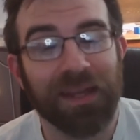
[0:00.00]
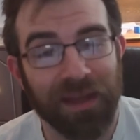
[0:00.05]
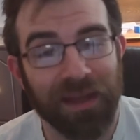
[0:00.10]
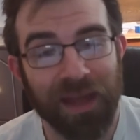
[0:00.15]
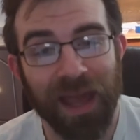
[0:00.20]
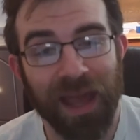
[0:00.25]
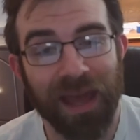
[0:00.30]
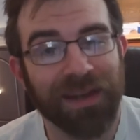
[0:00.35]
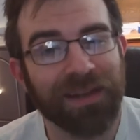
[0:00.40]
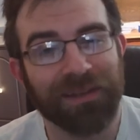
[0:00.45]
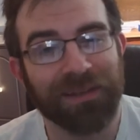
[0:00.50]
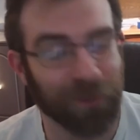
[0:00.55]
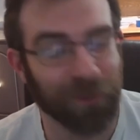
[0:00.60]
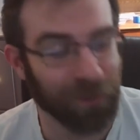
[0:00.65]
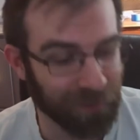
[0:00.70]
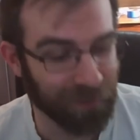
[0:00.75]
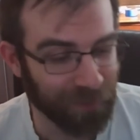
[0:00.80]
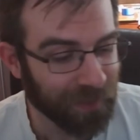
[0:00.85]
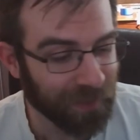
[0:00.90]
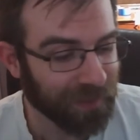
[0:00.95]

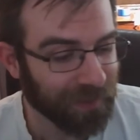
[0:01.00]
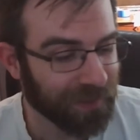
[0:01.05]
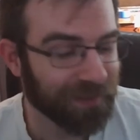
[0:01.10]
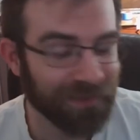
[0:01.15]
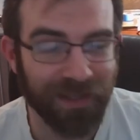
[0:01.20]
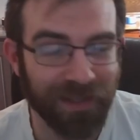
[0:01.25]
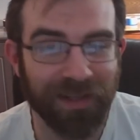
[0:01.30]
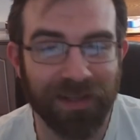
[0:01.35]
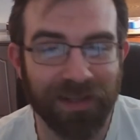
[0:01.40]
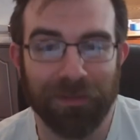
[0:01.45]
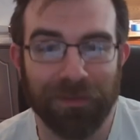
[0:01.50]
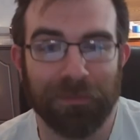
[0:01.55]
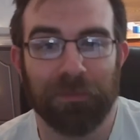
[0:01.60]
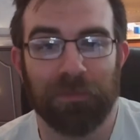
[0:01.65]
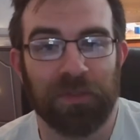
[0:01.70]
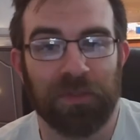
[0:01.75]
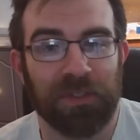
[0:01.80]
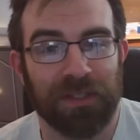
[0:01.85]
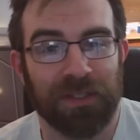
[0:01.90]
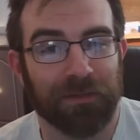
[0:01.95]
attitude that
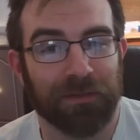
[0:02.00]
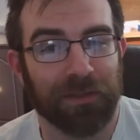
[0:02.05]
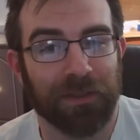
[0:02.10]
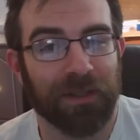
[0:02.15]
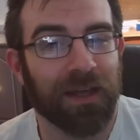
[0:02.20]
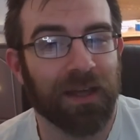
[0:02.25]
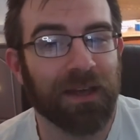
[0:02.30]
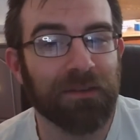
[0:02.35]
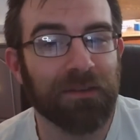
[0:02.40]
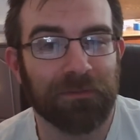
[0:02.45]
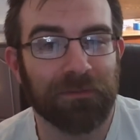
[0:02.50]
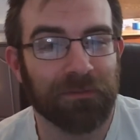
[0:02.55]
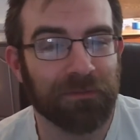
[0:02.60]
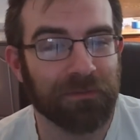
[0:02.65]
civil life,